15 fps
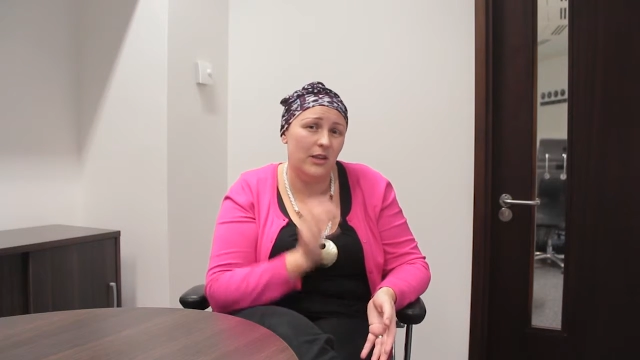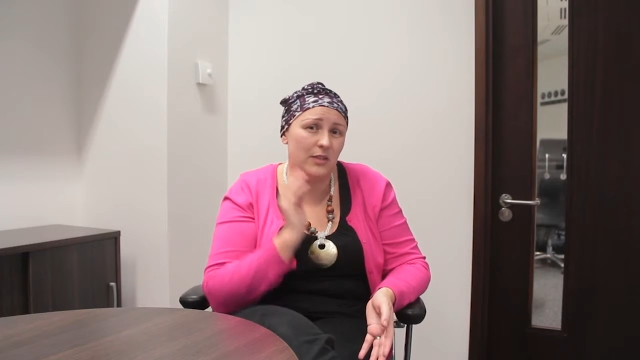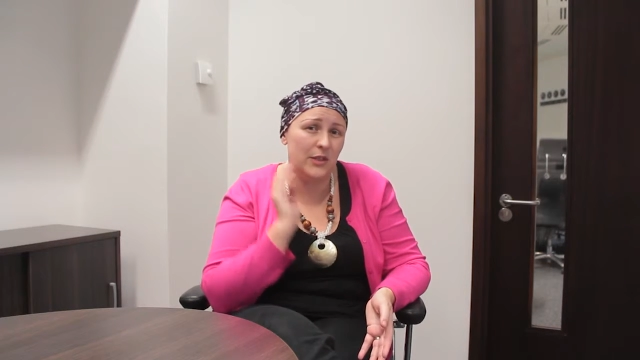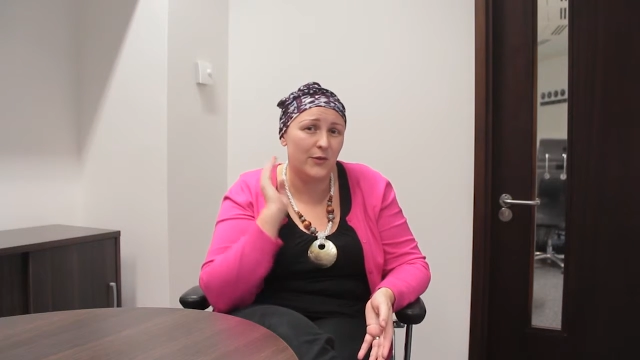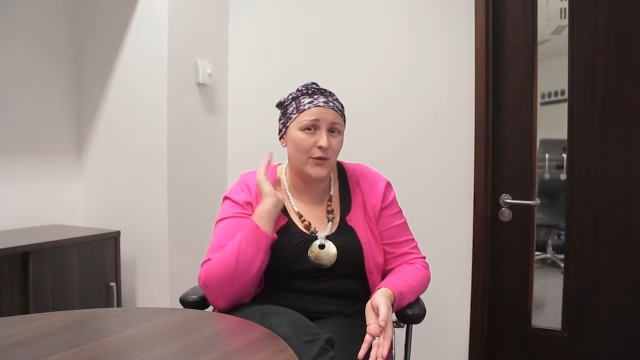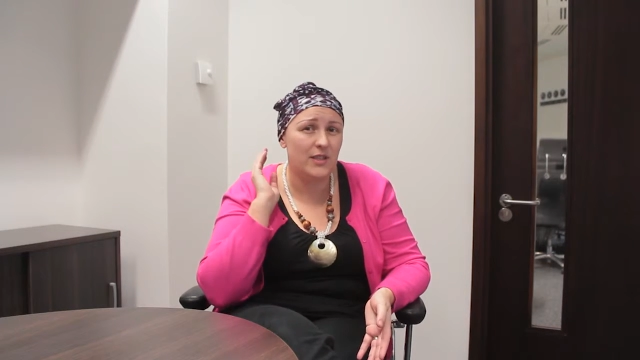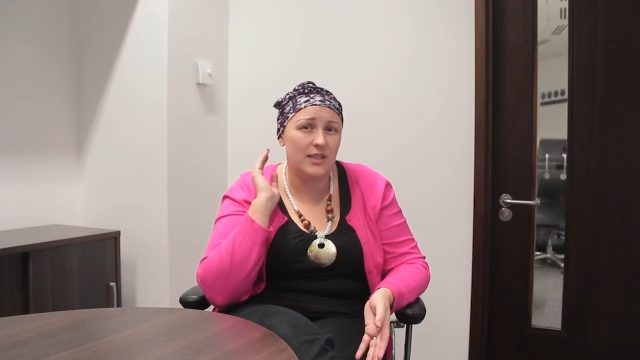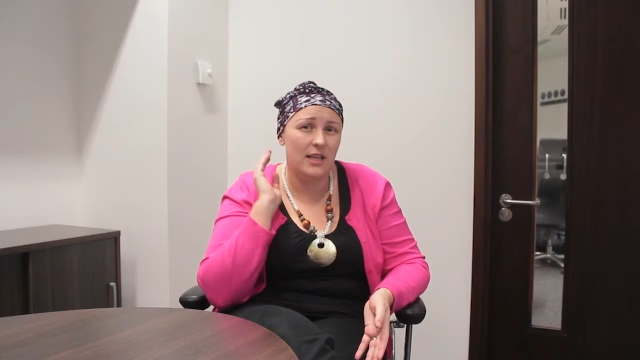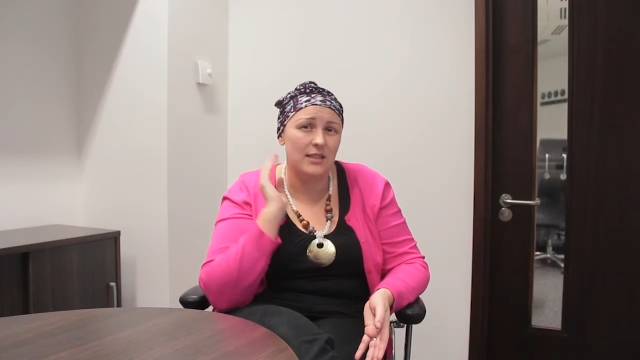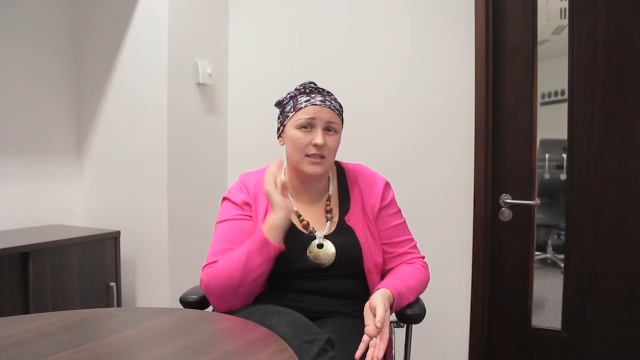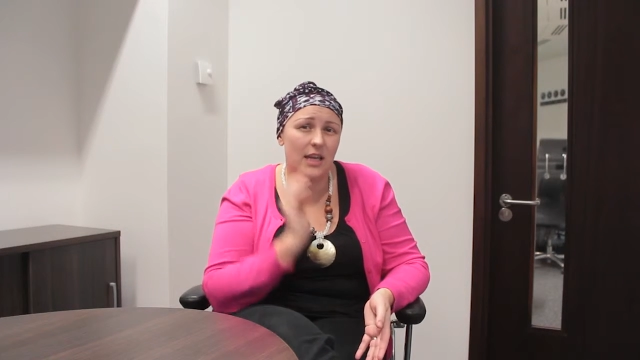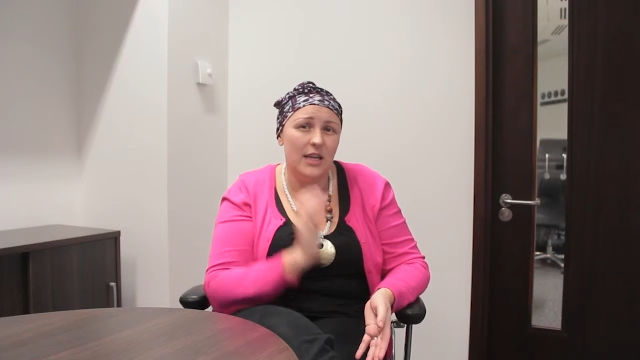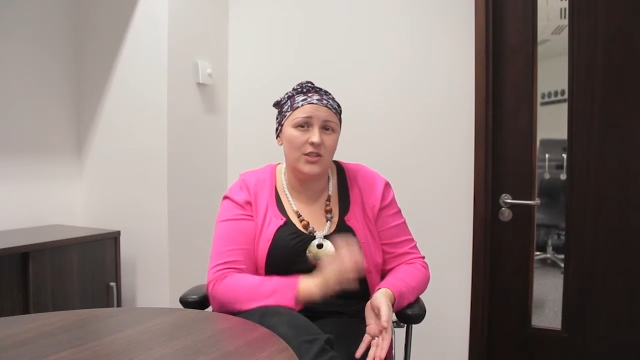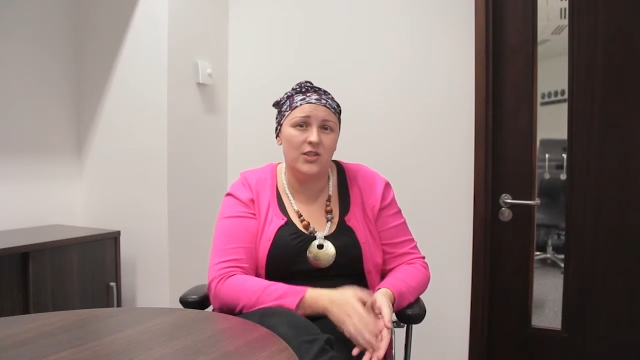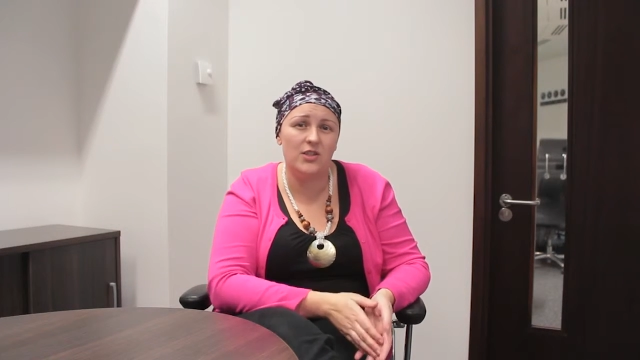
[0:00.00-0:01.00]
different
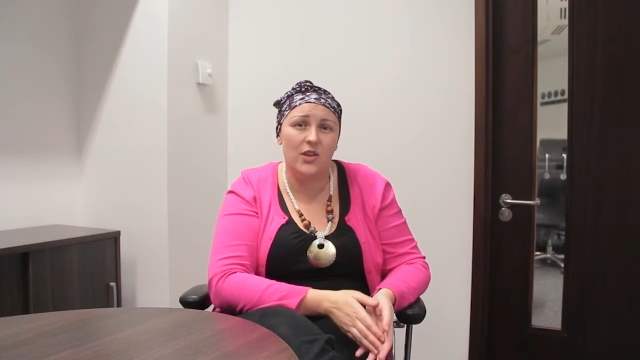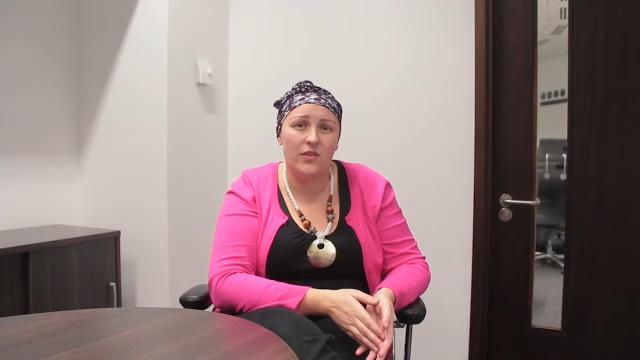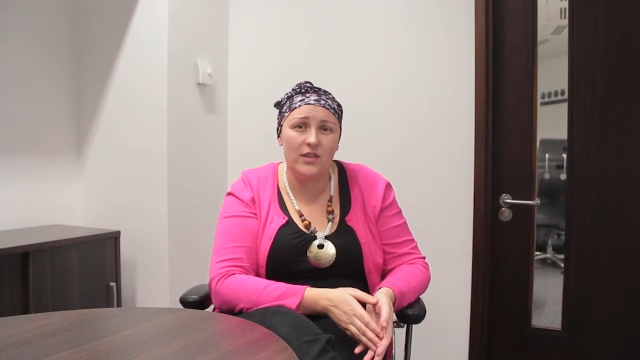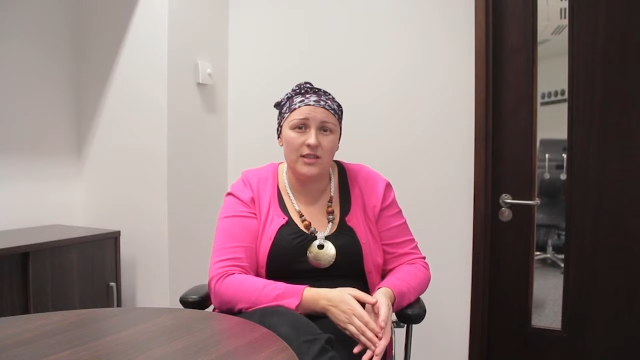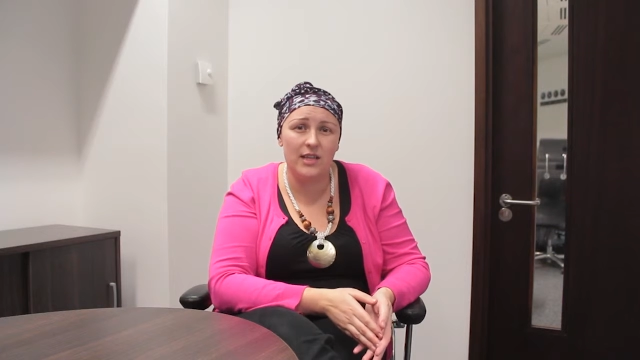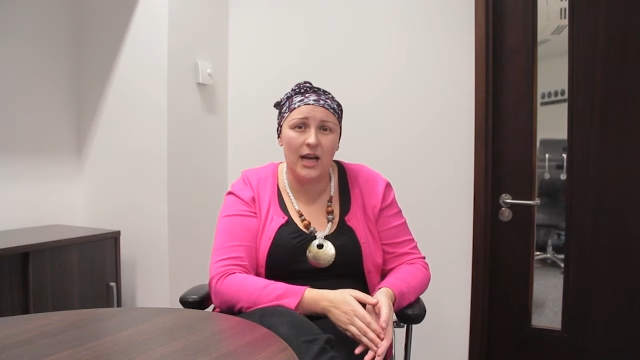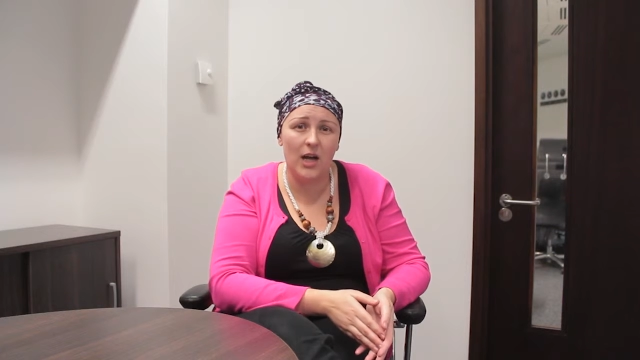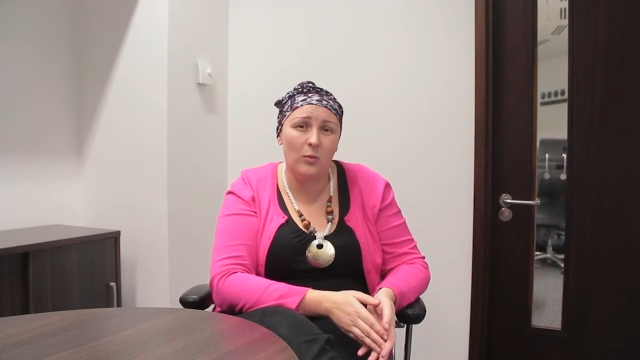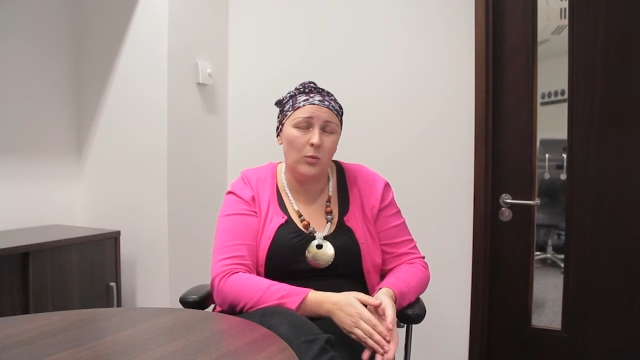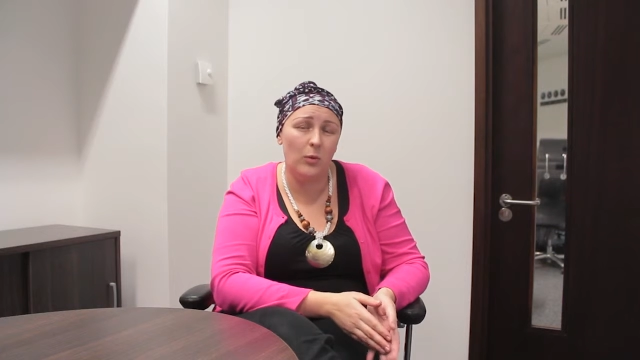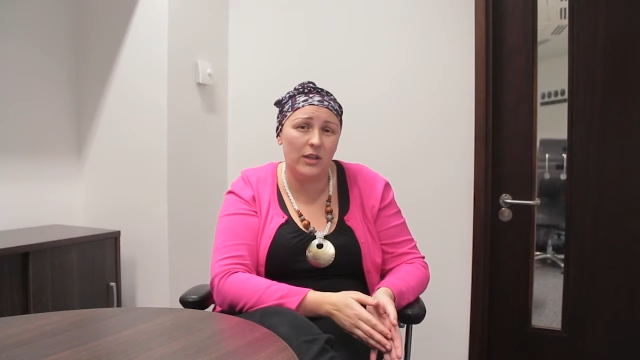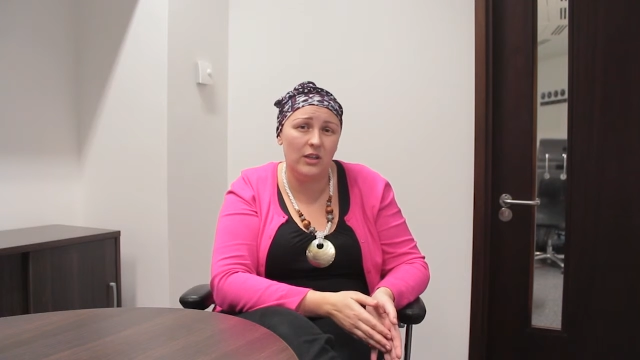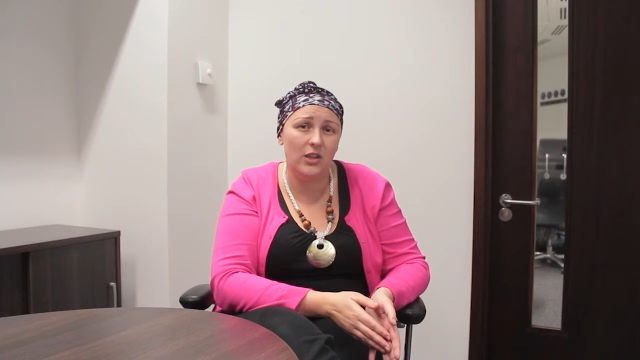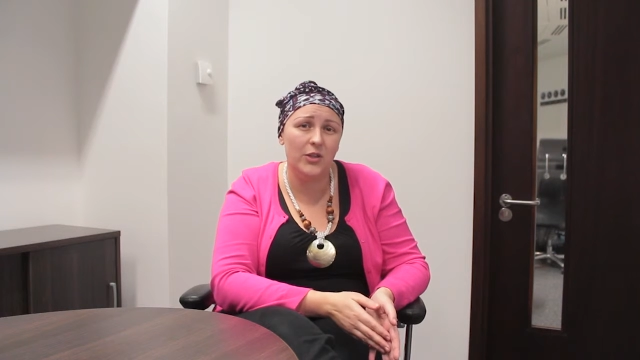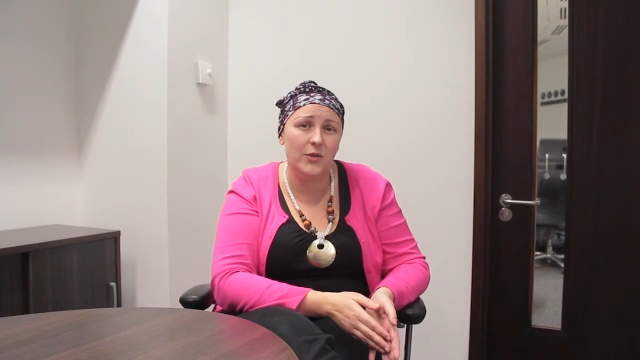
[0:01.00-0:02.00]
sensations on the scalp
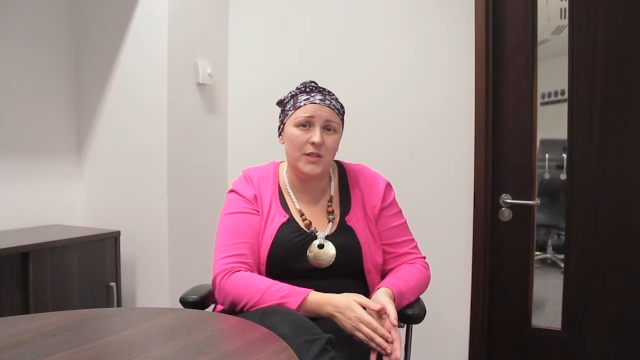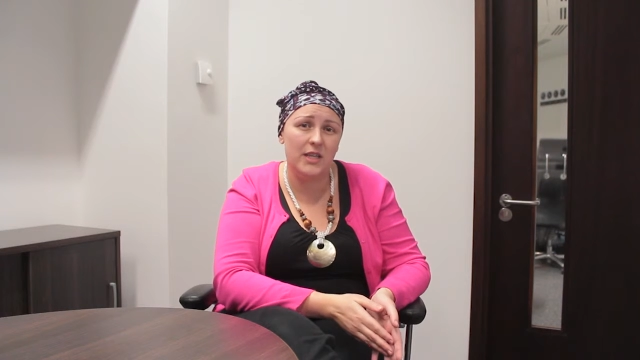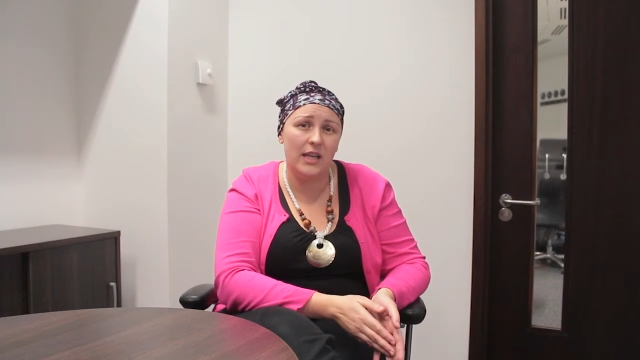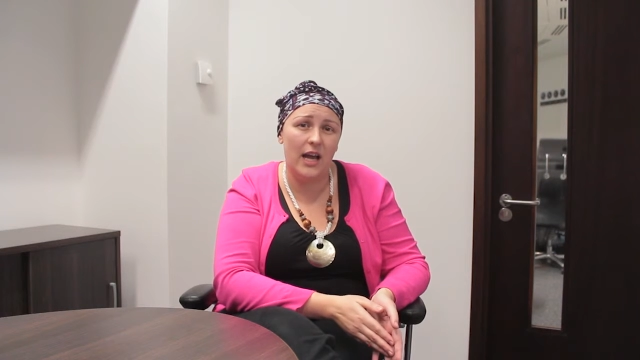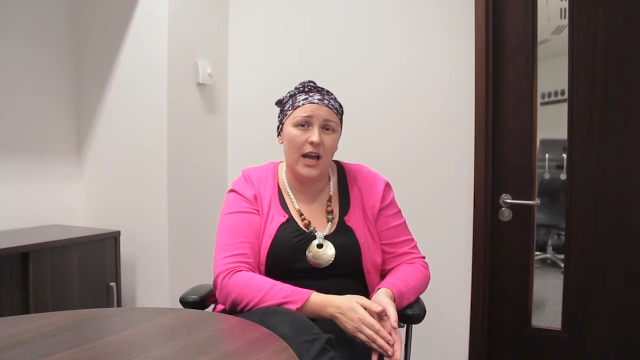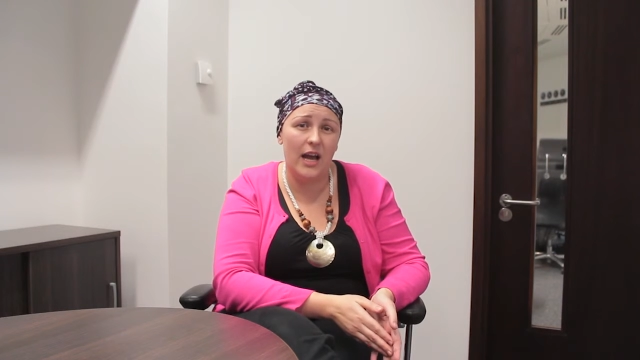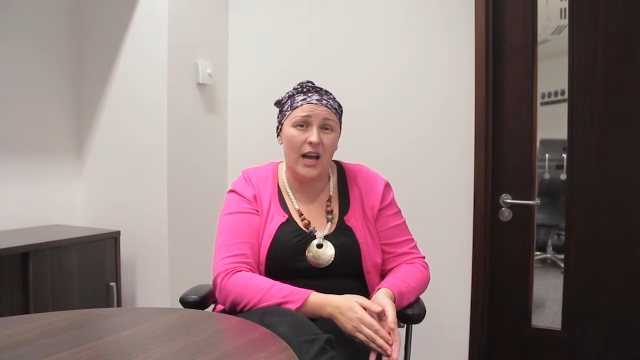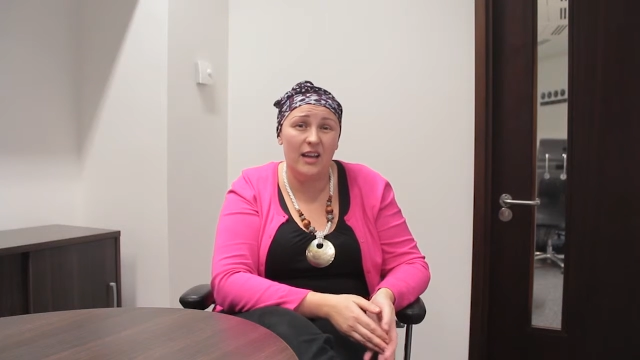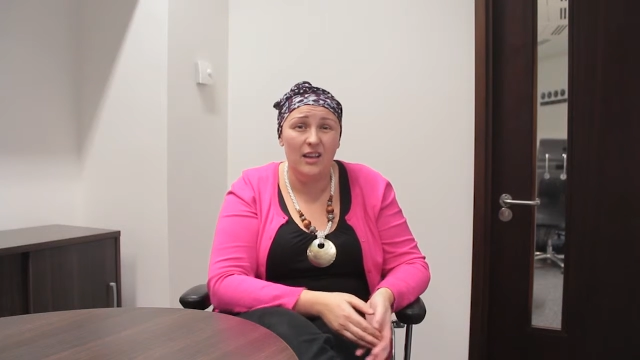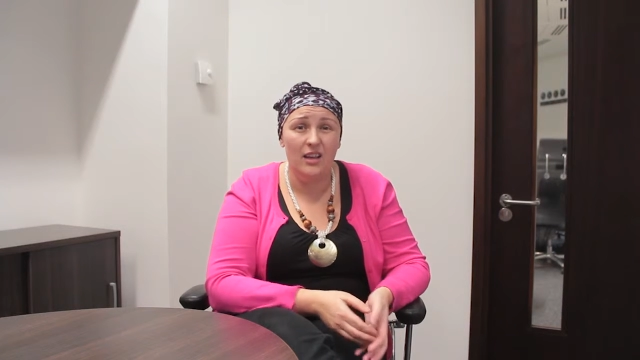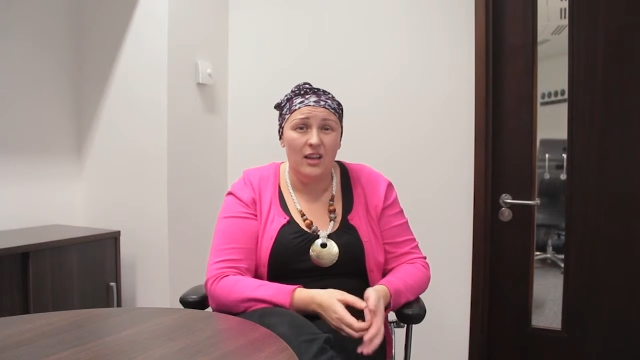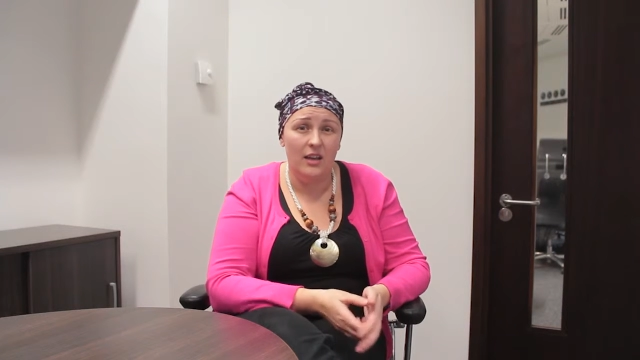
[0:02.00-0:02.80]
when you're losing hair,